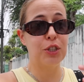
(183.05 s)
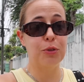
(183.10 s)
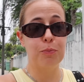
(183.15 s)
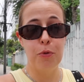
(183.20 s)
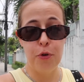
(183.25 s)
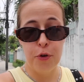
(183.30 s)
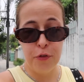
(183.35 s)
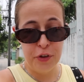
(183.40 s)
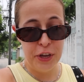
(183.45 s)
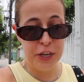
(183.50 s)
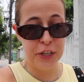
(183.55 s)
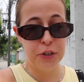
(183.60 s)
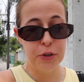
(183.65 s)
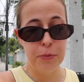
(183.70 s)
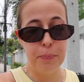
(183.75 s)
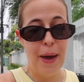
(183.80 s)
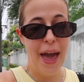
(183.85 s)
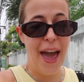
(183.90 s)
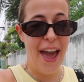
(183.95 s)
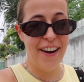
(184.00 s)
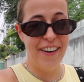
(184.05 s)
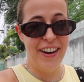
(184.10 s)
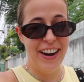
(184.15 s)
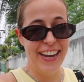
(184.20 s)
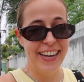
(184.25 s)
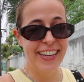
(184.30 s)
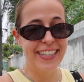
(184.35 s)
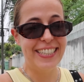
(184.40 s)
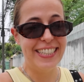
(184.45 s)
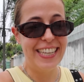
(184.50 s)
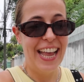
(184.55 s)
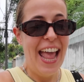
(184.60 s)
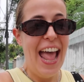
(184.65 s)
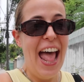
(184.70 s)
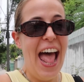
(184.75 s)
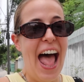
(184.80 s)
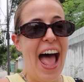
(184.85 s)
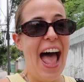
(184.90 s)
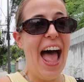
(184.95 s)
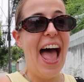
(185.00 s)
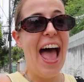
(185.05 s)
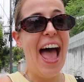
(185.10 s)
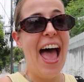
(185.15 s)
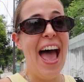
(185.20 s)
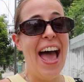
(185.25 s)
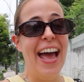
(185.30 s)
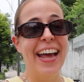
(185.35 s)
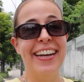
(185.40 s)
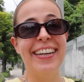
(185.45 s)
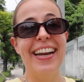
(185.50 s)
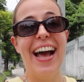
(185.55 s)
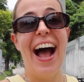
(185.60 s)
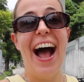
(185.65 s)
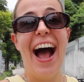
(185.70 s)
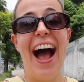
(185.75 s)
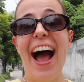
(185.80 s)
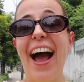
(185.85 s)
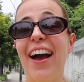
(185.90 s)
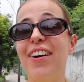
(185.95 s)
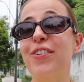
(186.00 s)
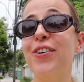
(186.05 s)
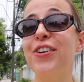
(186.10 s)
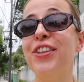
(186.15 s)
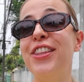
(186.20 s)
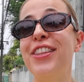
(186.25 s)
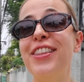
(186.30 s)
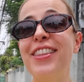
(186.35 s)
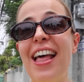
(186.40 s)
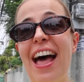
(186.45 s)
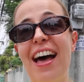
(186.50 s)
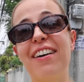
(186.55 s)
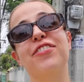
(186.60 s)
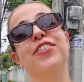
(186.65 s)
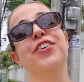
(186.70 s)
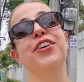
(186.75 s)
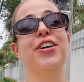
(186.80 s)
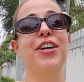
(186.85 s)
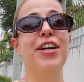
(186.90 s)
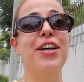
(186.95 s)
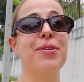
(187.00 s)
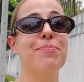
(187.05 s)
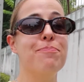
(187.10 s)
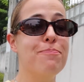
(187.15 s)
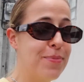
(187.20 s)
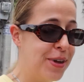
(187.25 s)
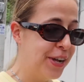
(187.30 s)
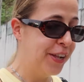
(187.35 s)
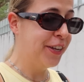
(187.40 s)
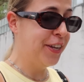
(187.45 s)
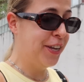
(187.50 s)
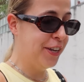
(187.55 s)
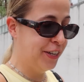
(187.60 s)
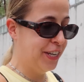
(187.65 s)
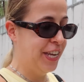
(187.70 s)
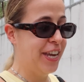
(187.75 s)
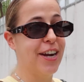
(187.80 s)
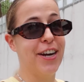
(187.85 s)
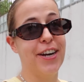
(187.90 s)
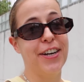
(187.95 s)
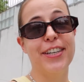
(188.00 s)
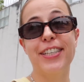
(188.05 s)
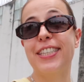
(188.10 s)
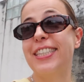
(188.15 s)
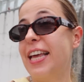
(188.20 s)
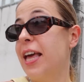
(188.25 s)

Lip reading: moving to Paris, and I would never in a million years